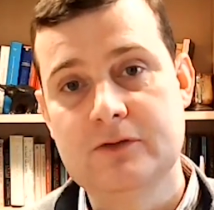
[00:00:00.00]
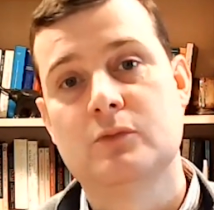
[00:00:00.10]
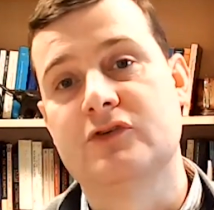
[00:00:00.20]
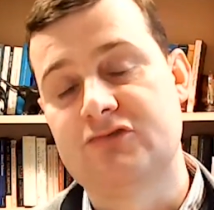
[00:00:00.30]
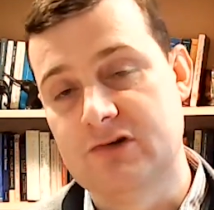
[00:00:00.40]

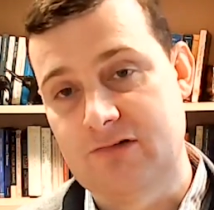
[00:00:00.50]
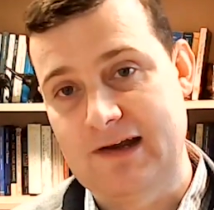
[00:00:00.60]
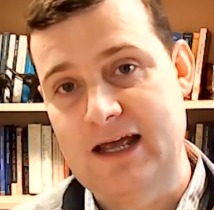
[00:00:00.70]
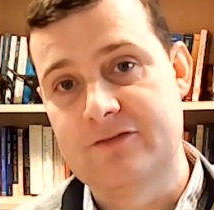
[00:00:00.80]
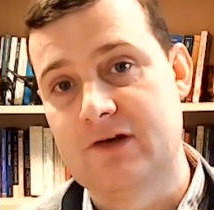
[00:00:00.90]
which drew very
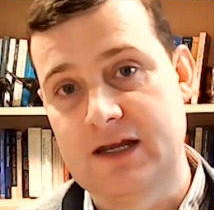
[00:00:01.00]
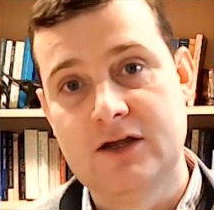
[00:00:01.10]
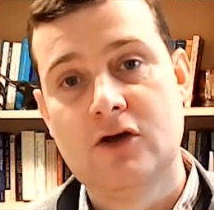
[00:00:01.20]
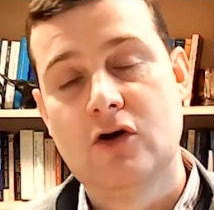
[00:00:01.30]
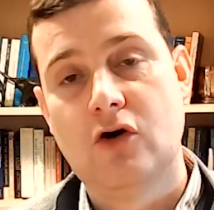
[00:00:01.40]
heavily
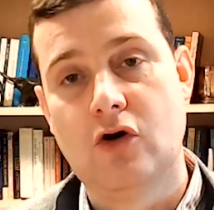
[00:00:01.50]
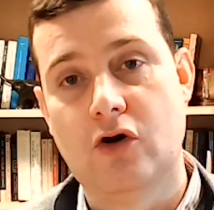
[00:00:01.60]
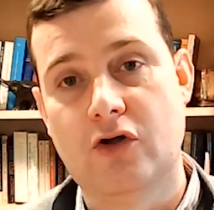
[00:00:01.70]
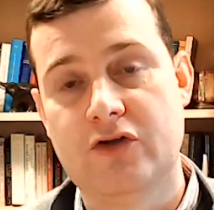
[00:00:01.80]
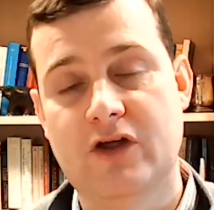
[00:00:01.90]

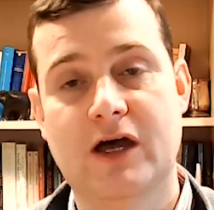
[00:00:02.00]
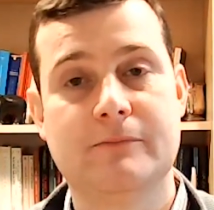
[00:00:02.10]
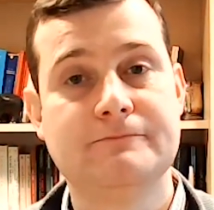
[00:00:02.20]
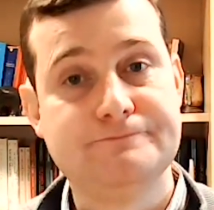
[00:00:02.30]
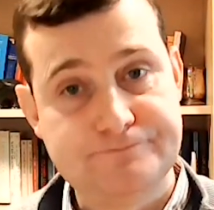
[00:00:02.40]
on